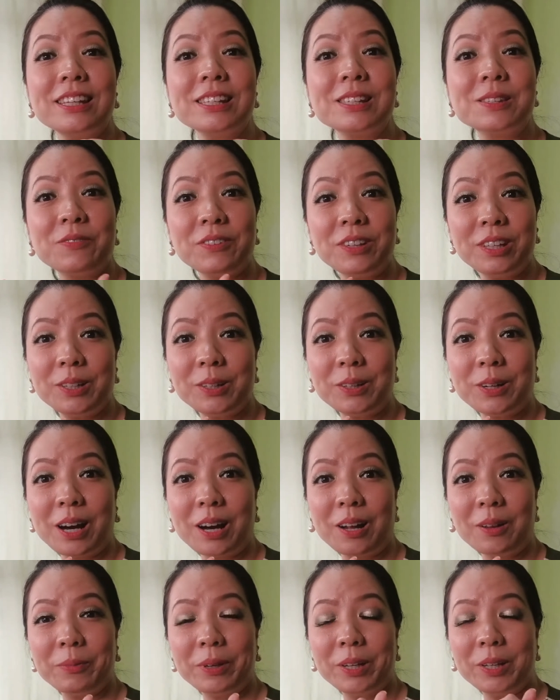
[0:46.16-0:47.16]
this video,
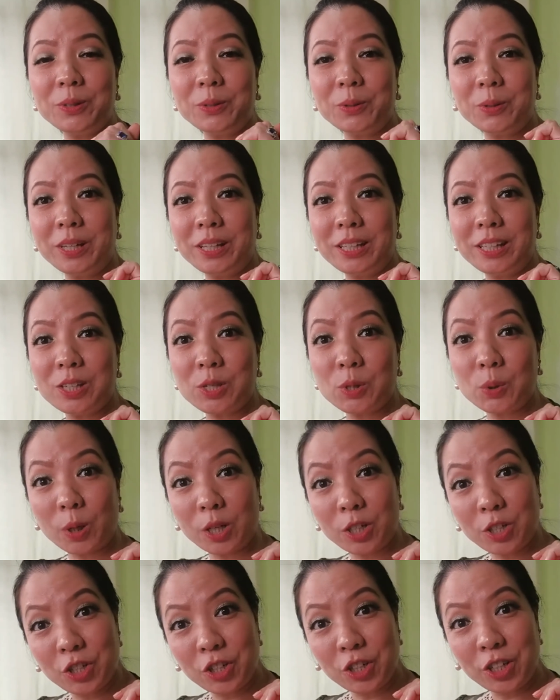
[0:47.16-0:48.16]
I'll be doing the
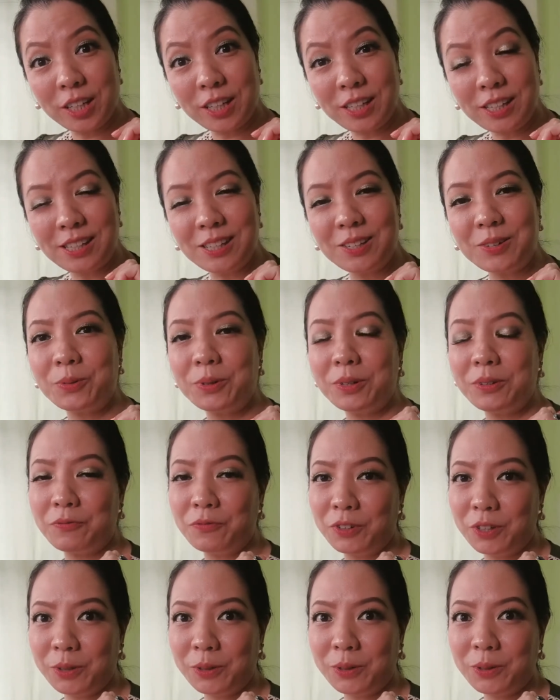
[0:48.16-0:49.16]
swatching, the
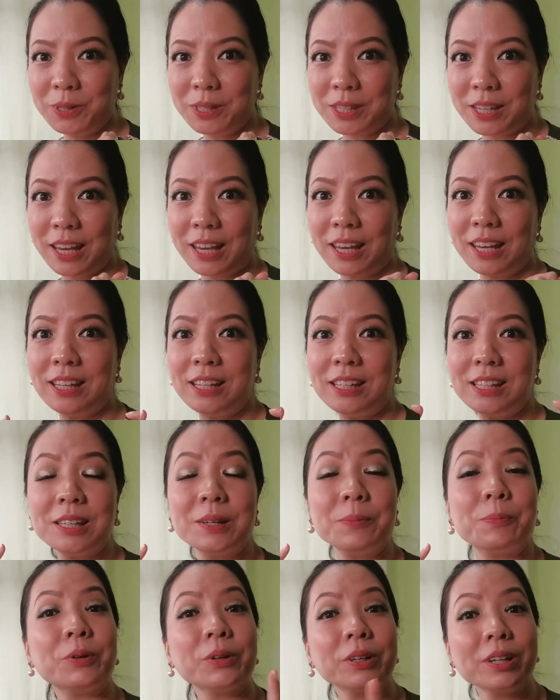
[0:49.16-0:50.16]
reviews, and
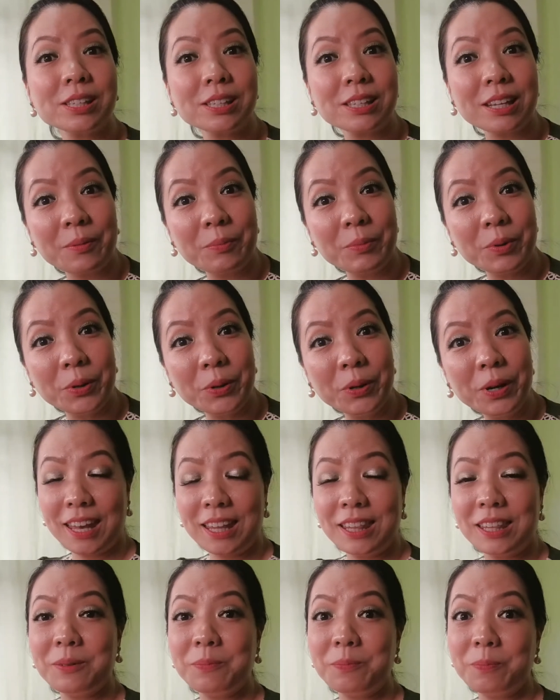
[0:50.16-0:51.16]
the products demo,
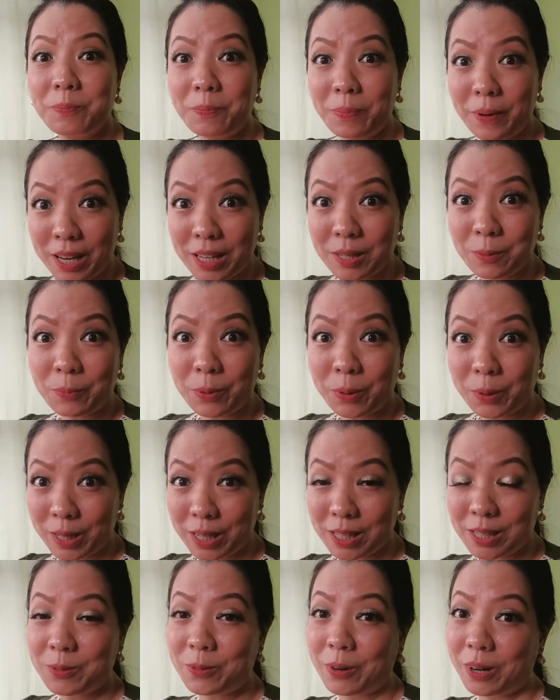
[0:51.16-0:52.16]
and the best
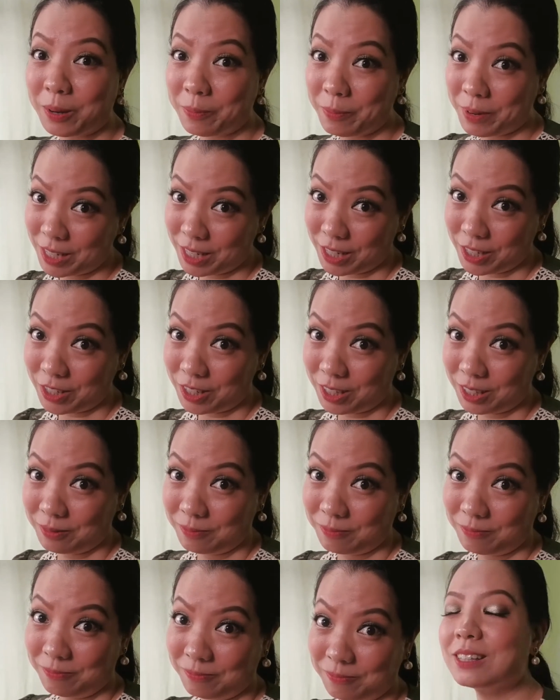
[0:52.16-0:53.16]
products
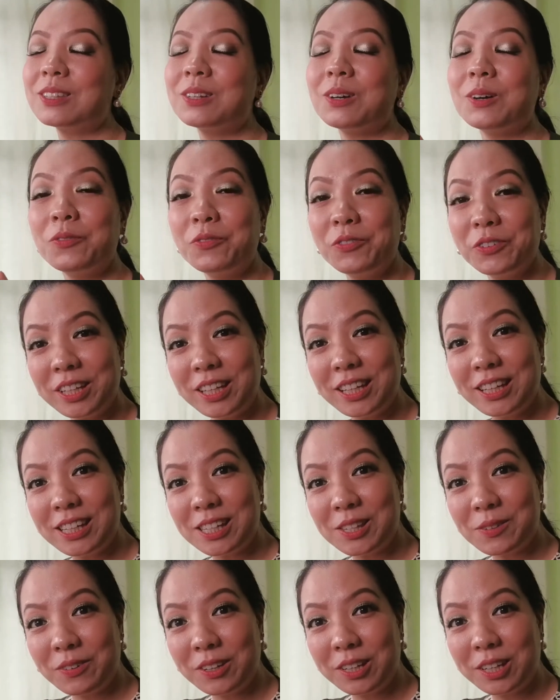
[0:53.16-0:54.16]
recommendation. So hopefully
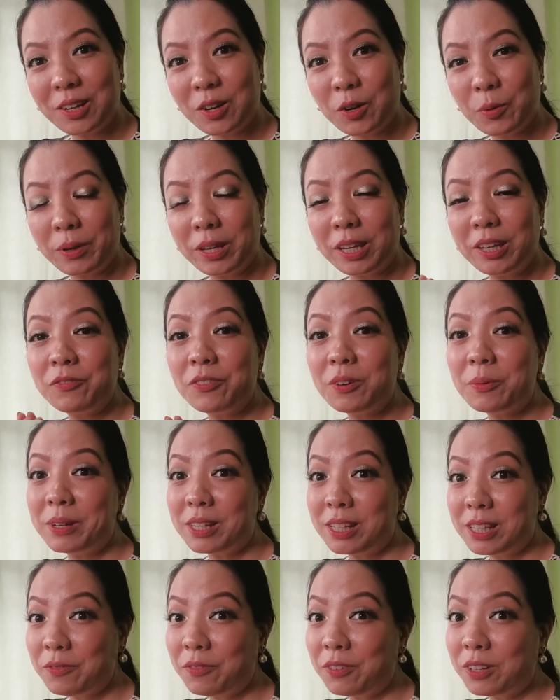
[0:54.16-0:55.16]
this video will be
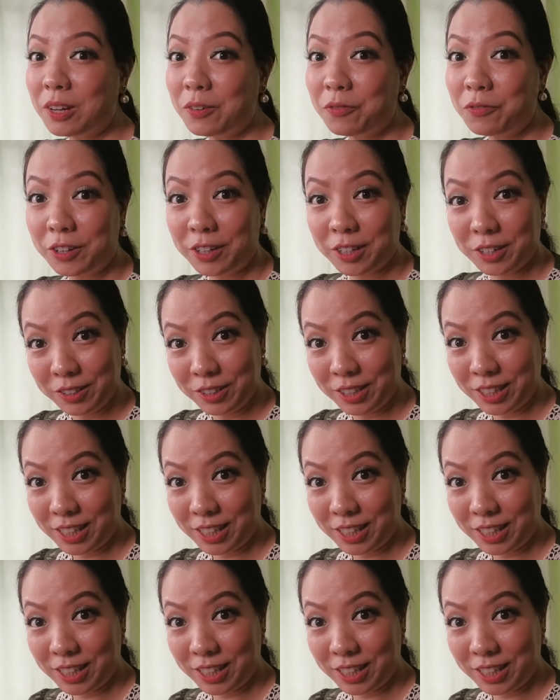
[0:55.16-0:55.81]
informative enough for you